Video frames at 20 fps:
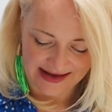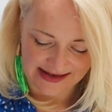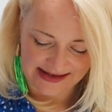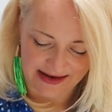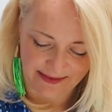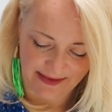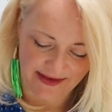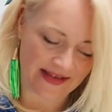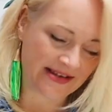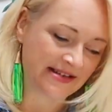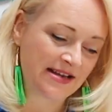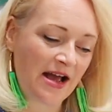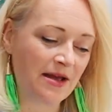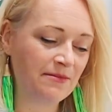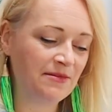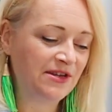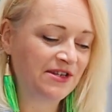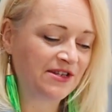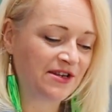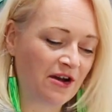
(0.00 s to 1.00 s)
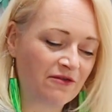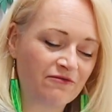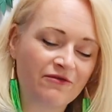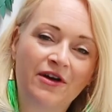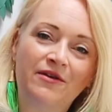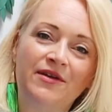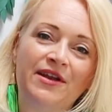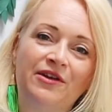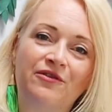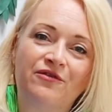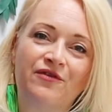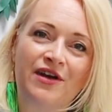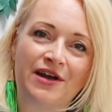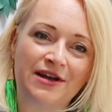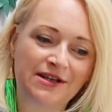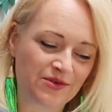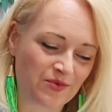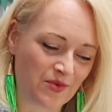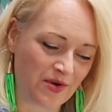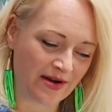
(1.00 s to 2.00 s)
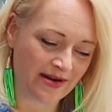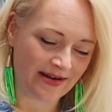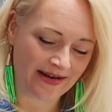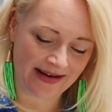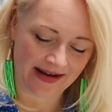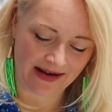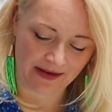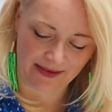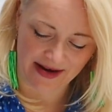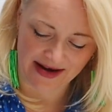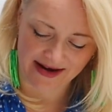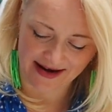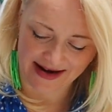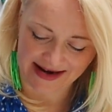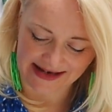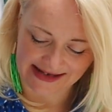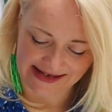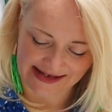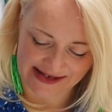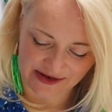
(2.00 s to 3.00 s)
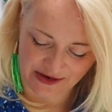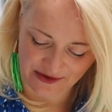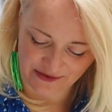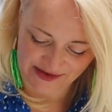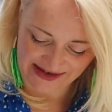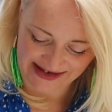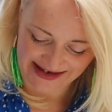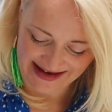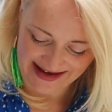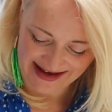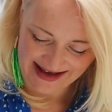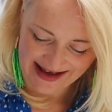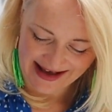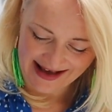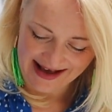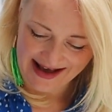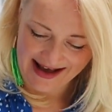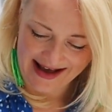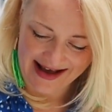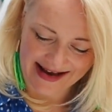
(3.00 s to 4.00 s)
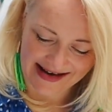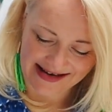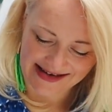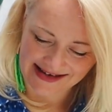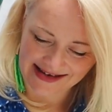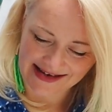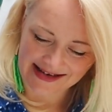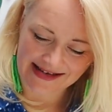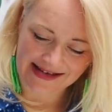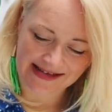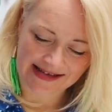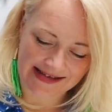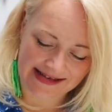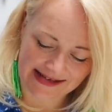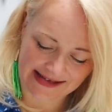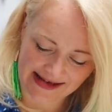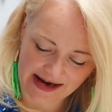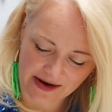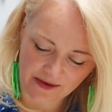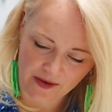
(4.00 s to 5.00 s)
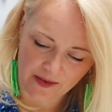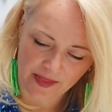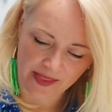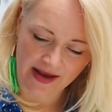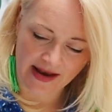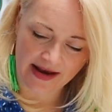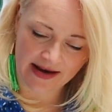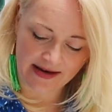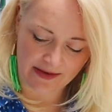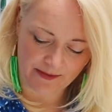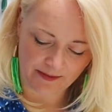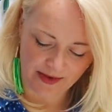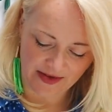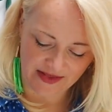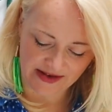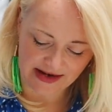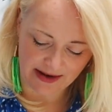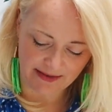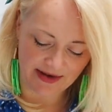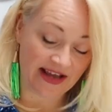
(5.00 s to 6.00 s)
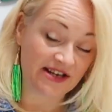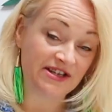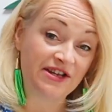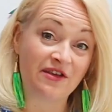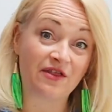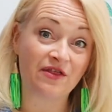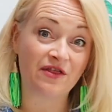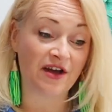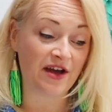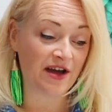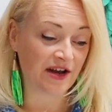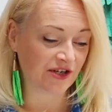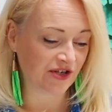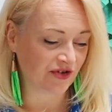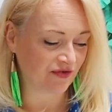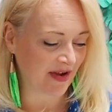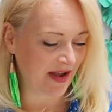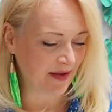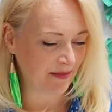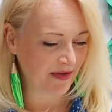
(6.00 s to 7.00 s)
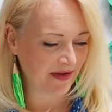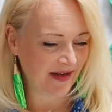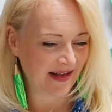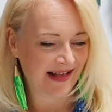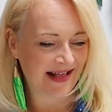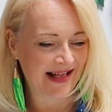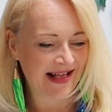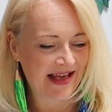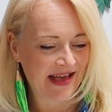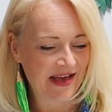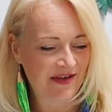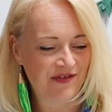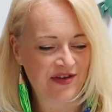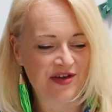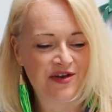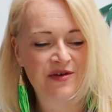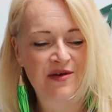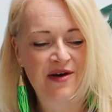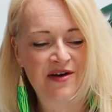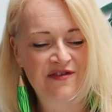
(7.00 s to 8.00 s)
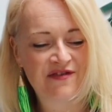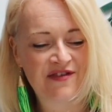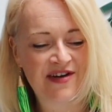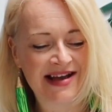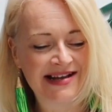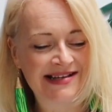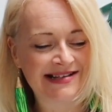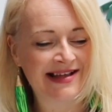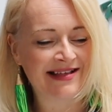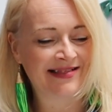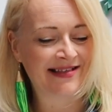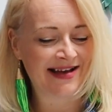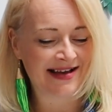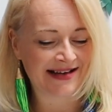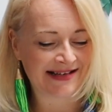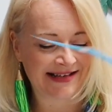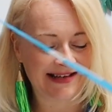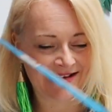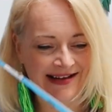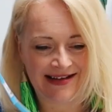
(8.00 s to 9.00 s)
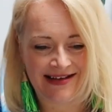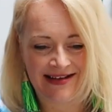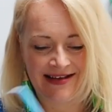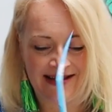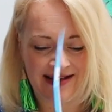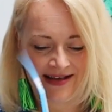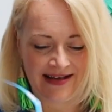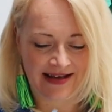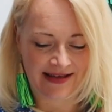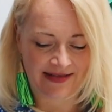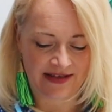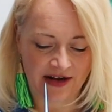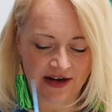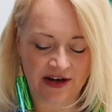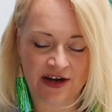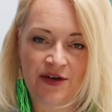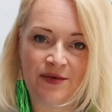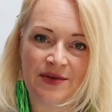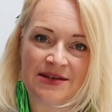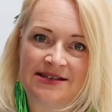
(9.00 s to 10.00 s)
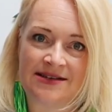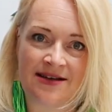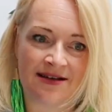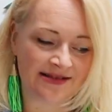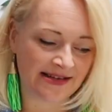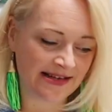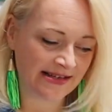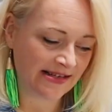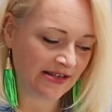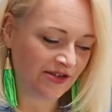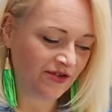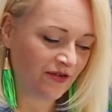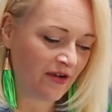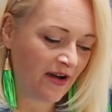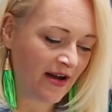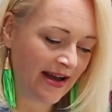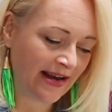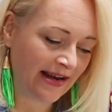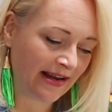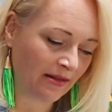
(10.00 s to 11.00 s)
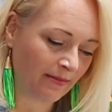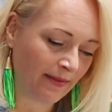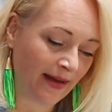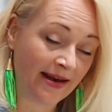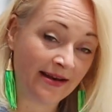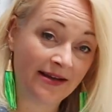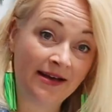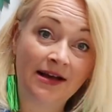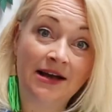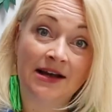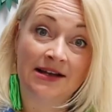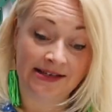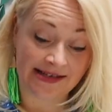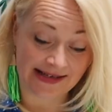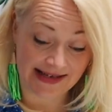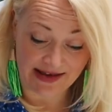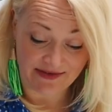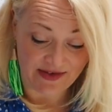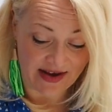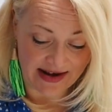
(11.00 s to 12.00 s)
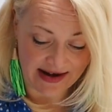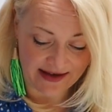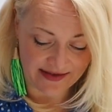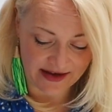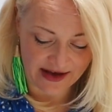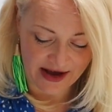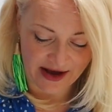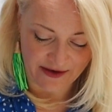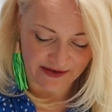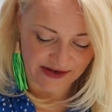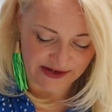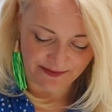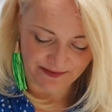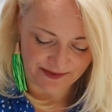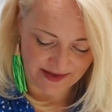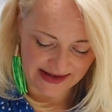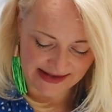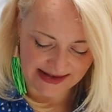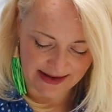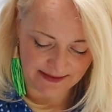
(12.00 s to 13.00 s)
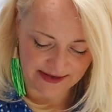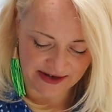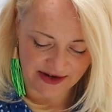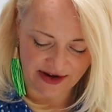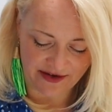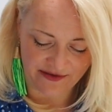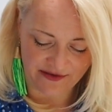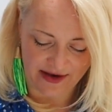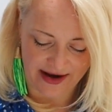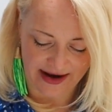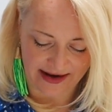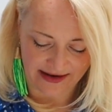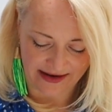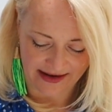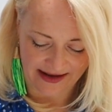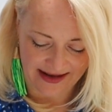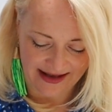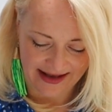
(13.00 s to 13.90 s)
So by the time you start rolling your first one, it'll be nice and soft, and so on. And by the time you get to your 3rd strip, if you are finding that the glue has started to dry a little bit, just give it another coat. That's absolutely fine.